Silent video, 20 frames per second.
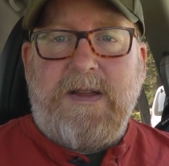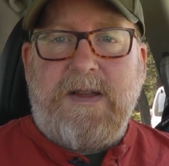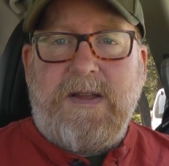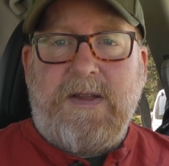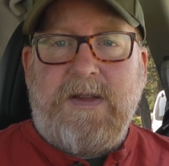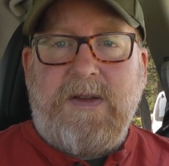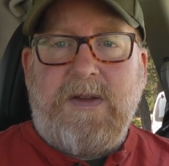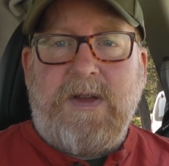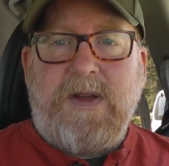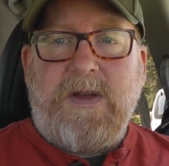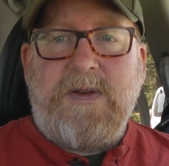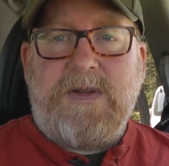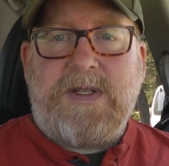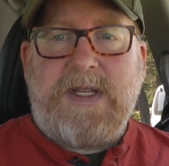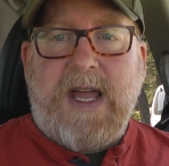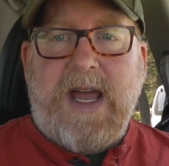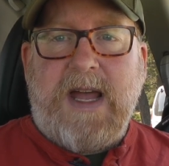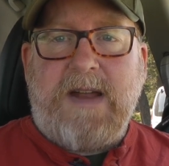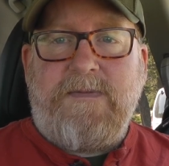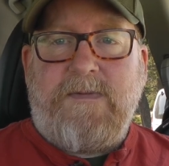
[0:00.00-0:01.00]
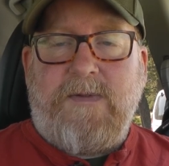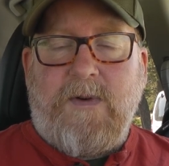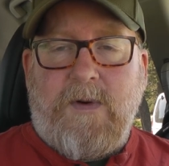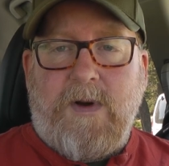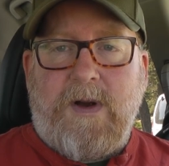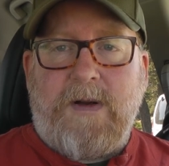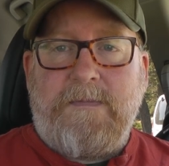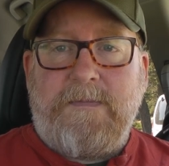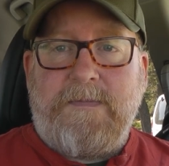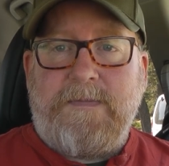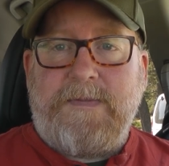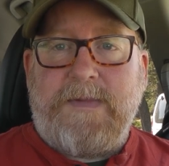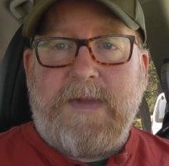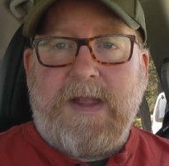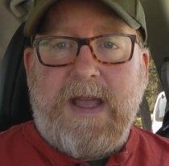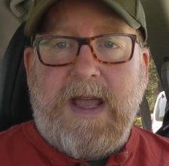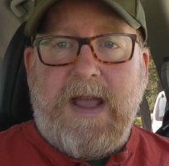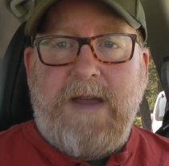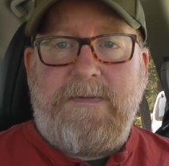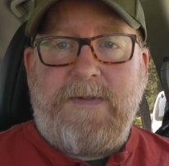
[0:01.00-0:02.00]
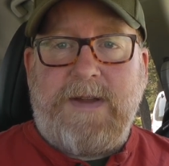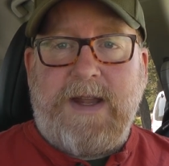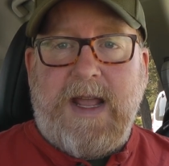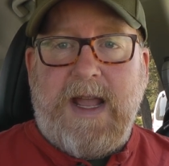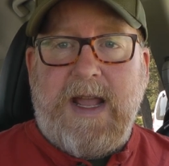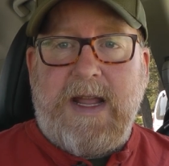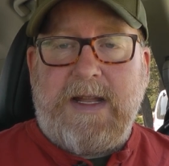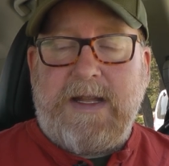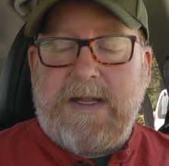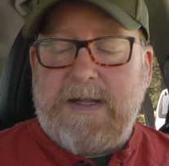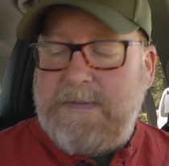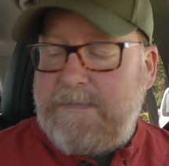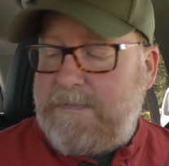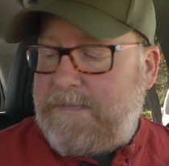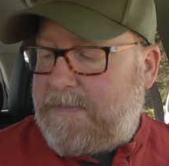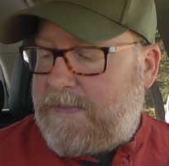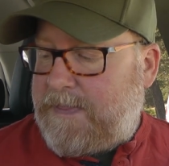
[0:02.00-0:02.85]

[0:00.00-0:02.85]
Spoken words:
You use that for FT8.